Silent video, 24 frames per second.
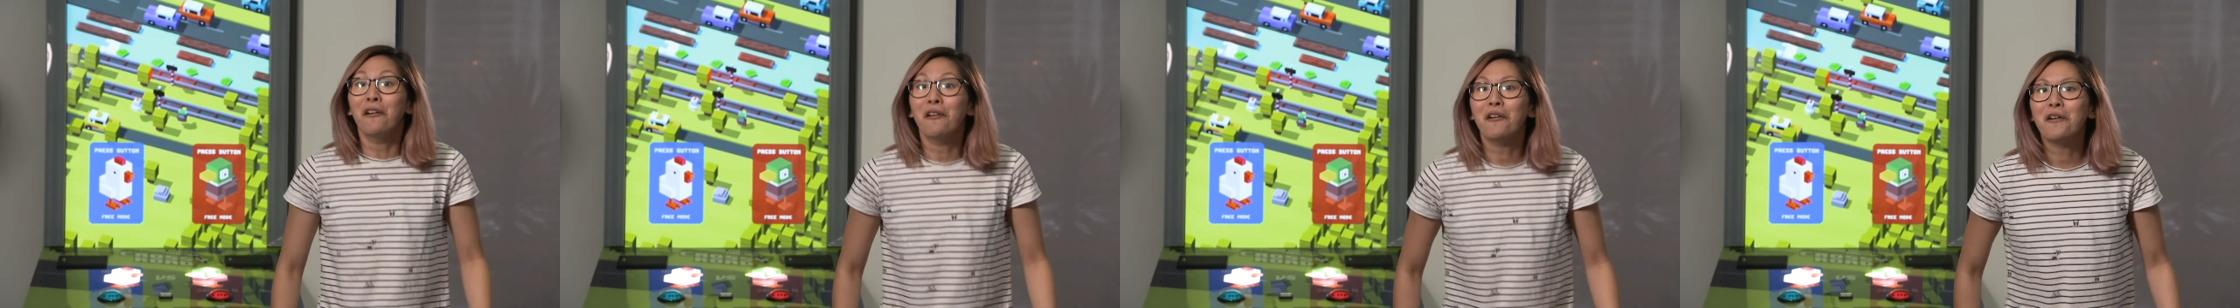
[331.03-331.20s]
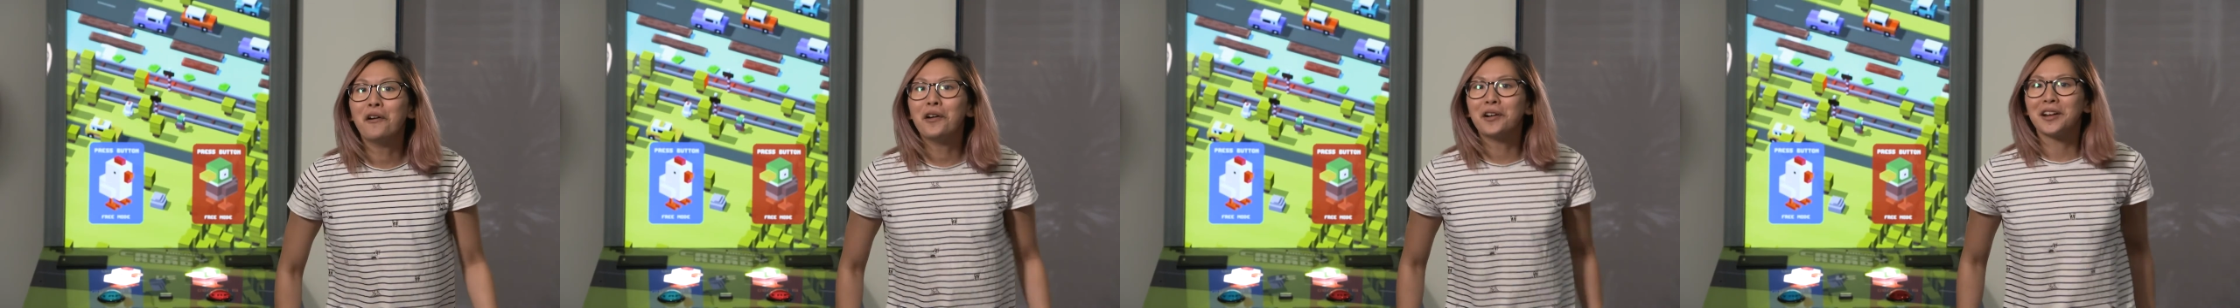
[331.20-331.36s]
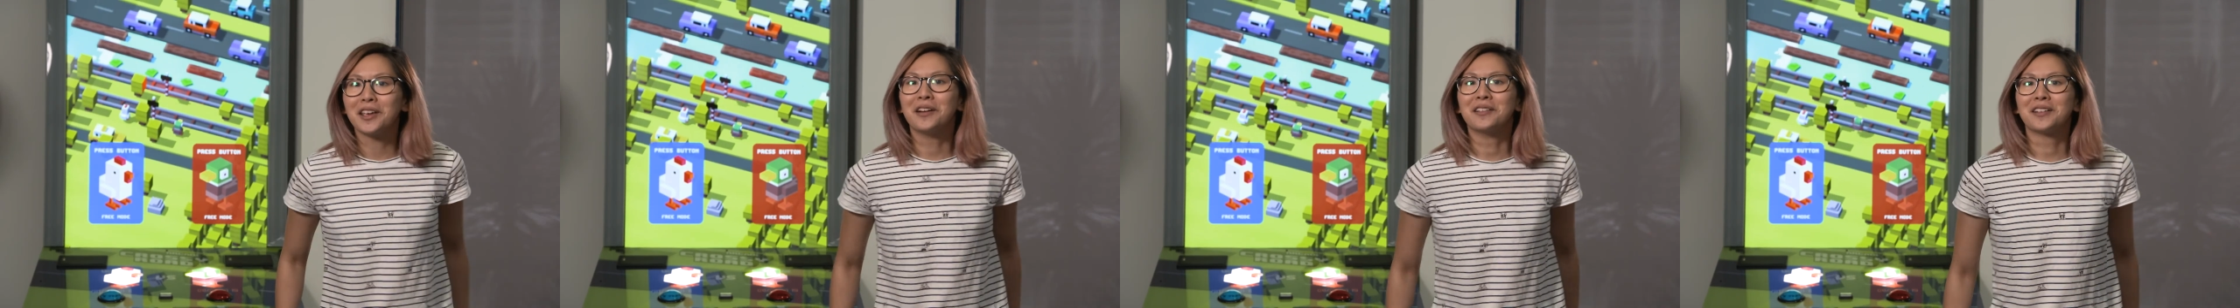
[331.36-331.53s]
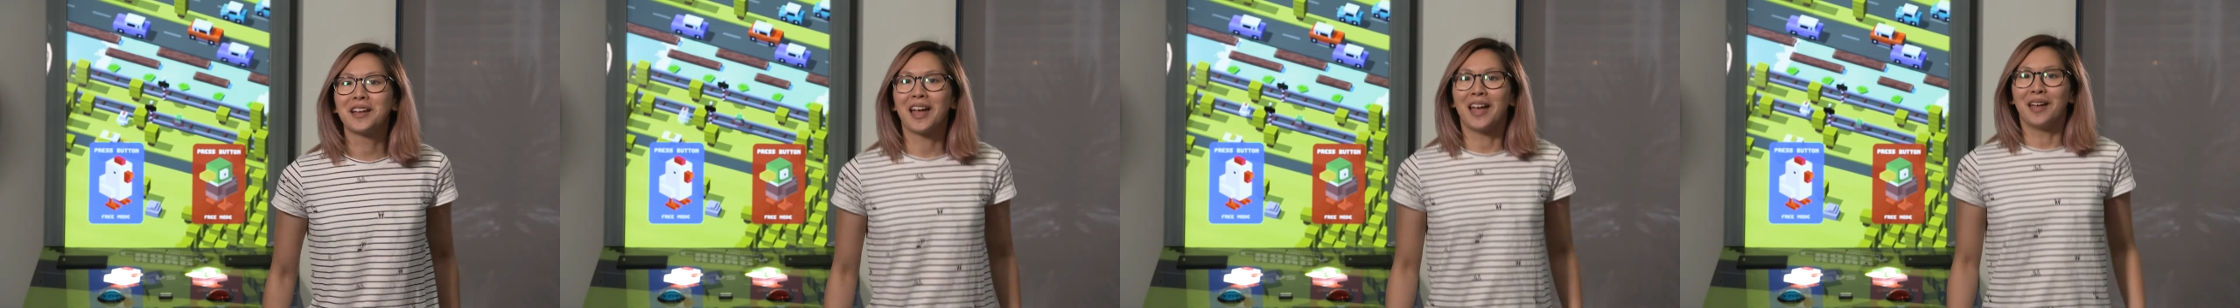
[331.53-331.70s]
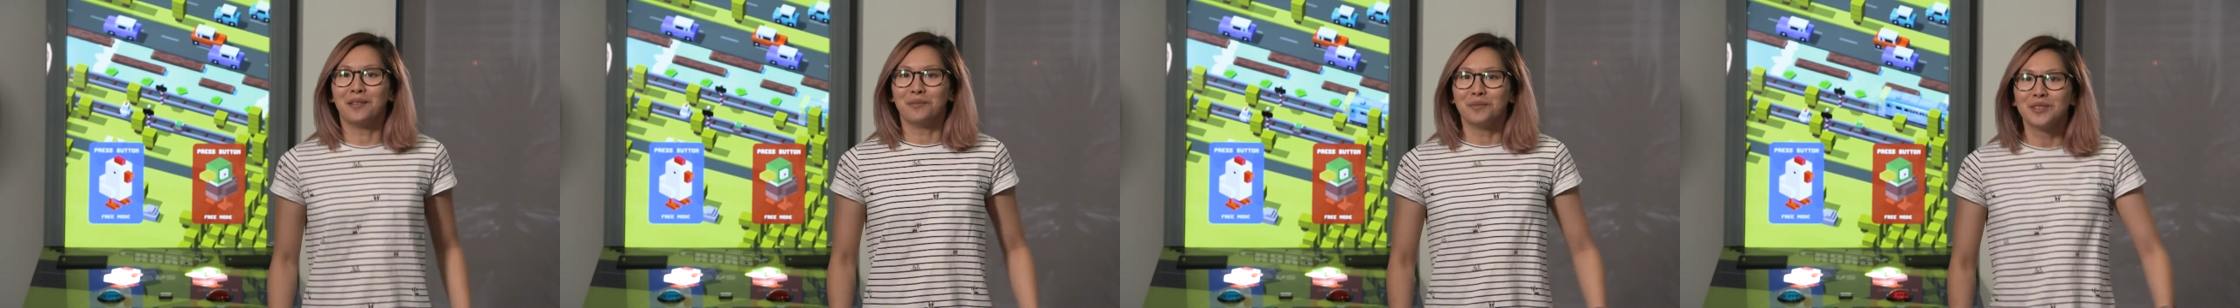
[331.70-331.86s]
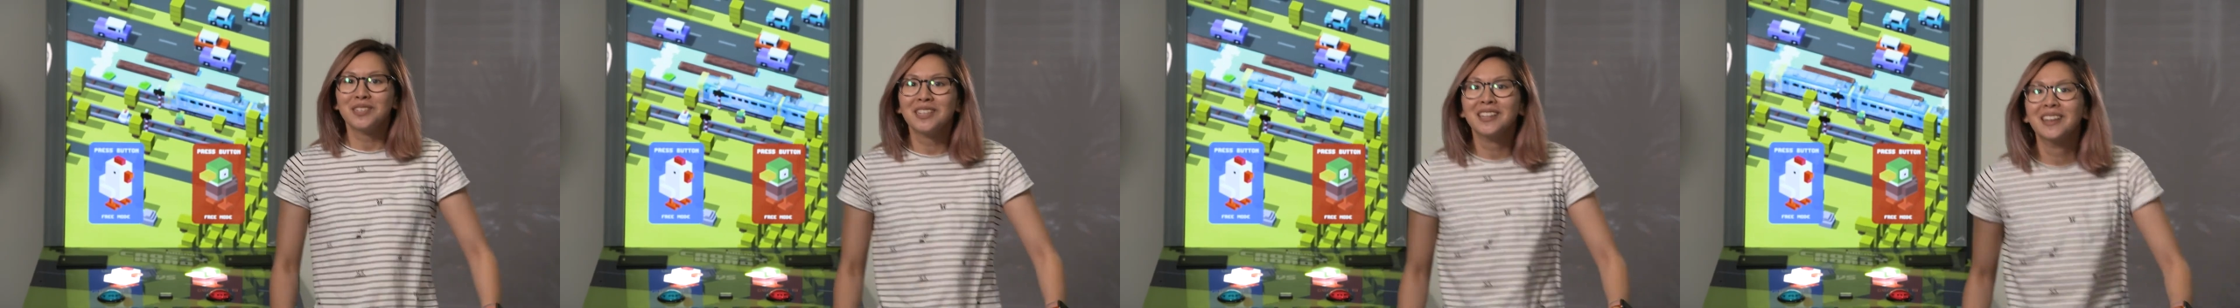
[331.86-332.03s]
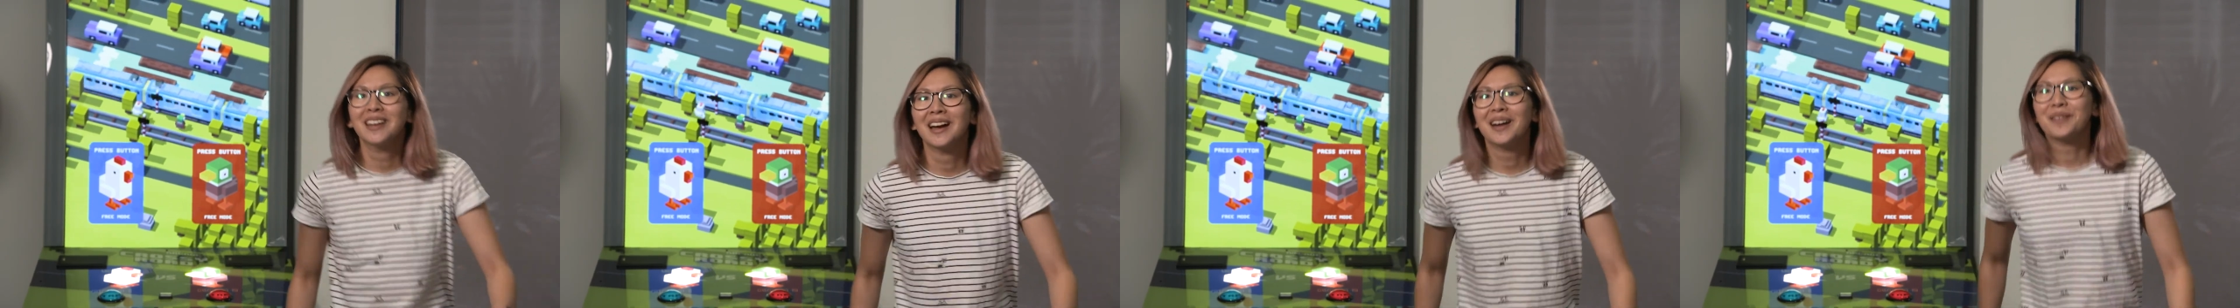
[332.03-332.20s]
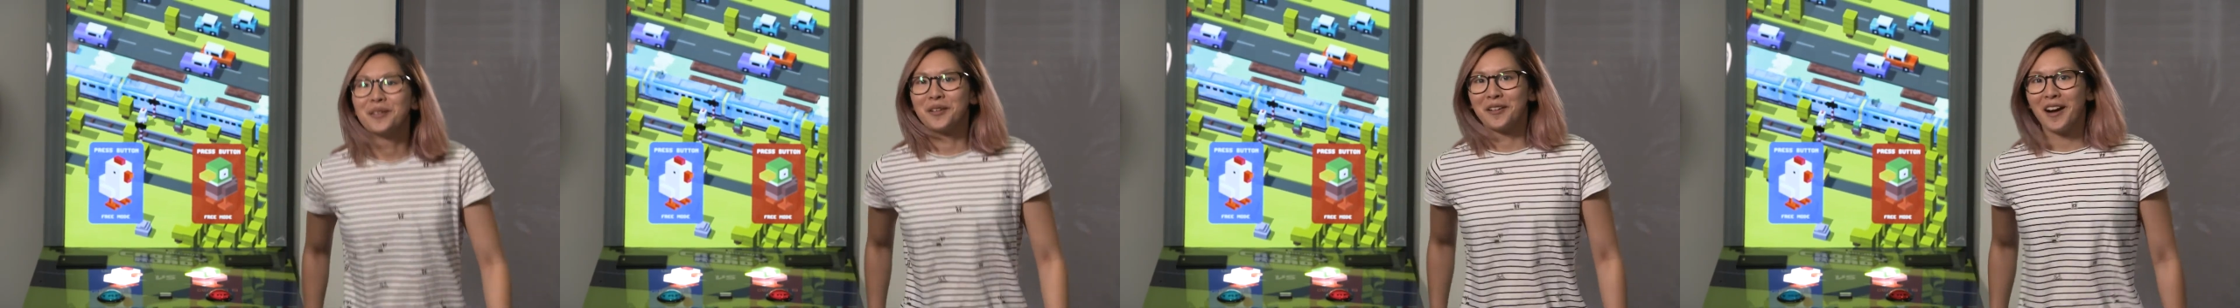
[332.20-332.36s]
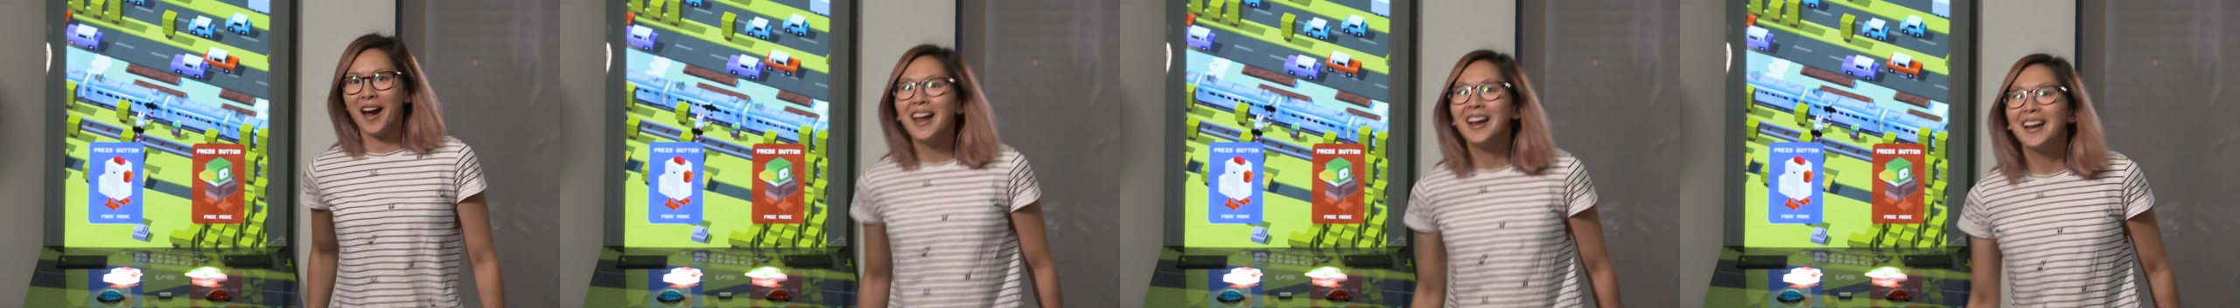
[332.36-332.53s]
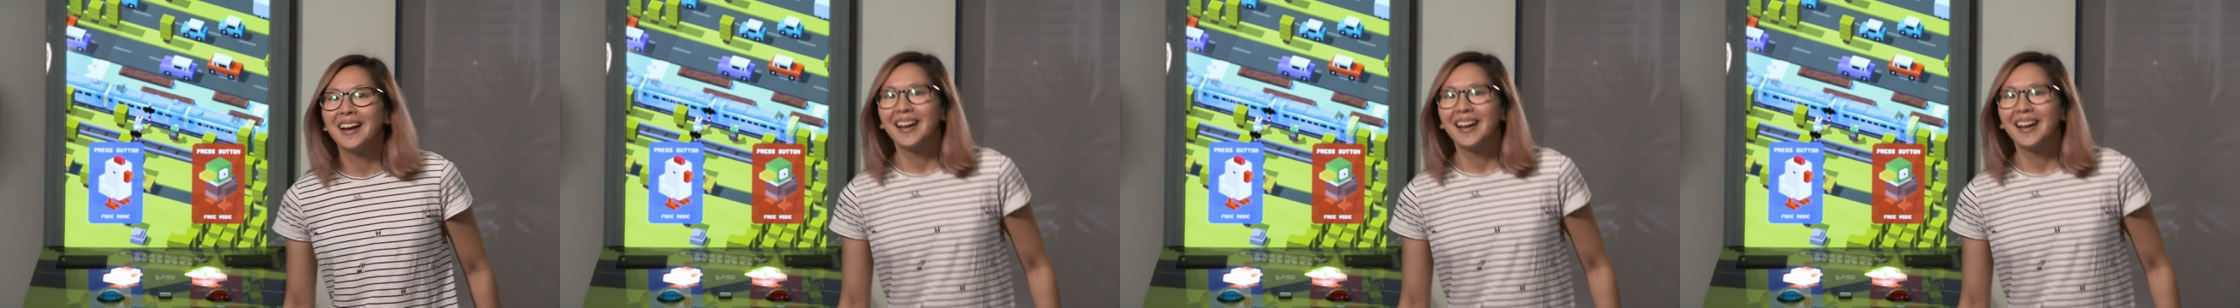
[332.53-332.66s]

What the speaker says: audio games, all right?